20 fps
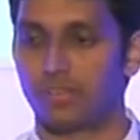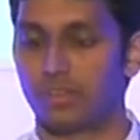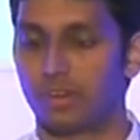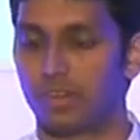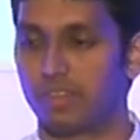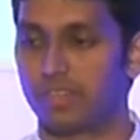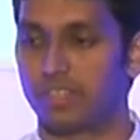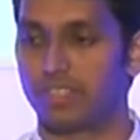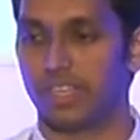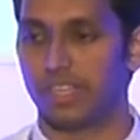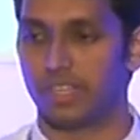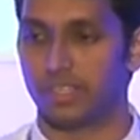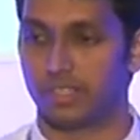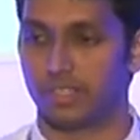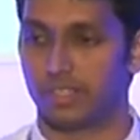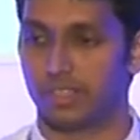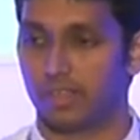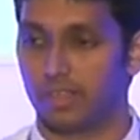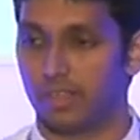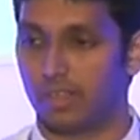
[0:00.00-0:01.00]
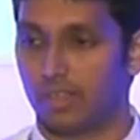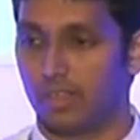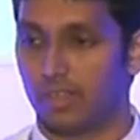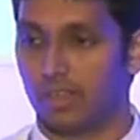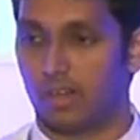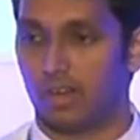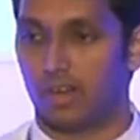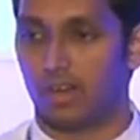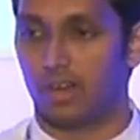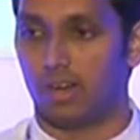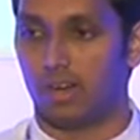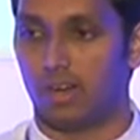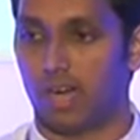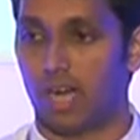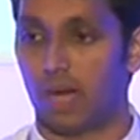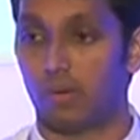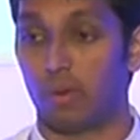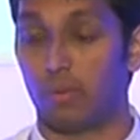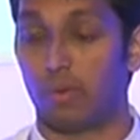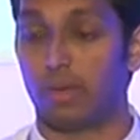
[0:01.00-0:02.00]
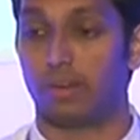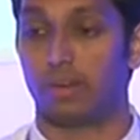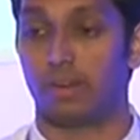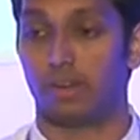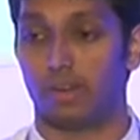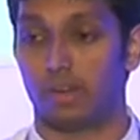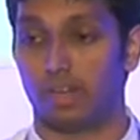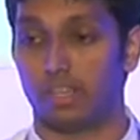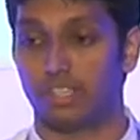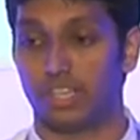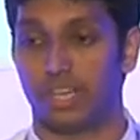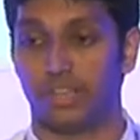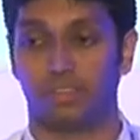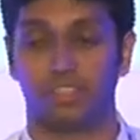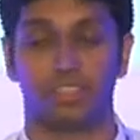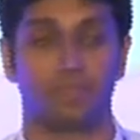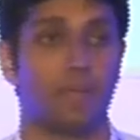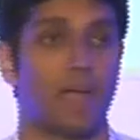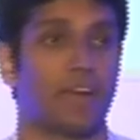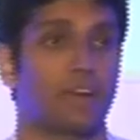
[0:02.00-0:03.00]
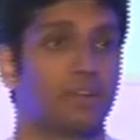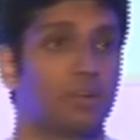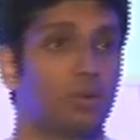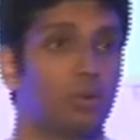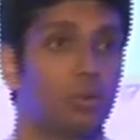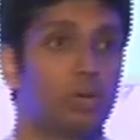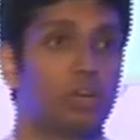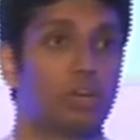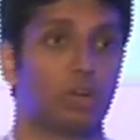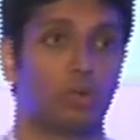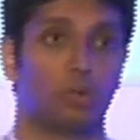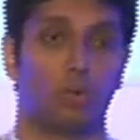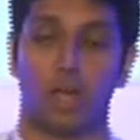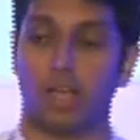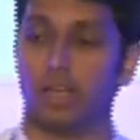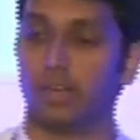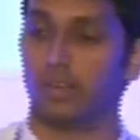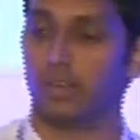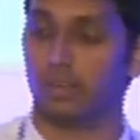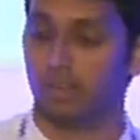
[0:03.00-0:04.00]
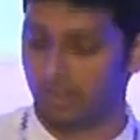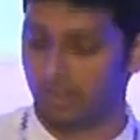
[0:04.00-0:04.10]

trivial change. However, a change of this magnitude would require